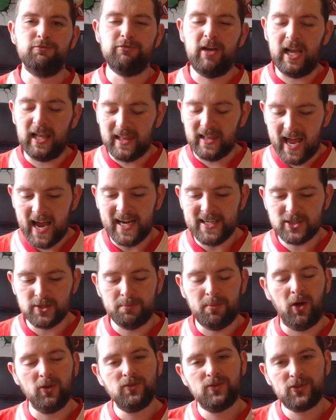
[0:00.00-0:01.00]
relies
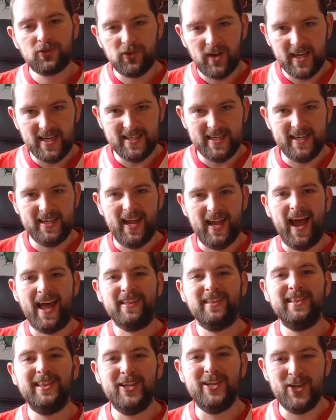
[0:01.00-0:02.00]
upon training
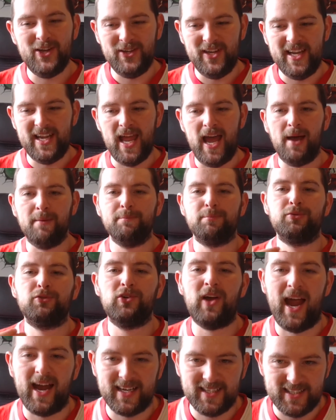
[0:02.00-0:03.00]
and learning and
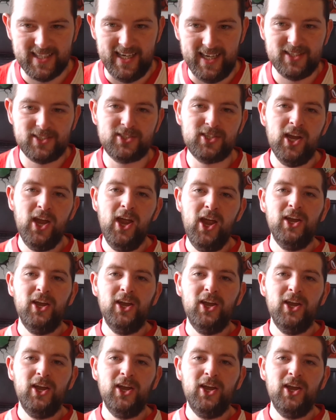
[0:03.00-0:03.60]
practice.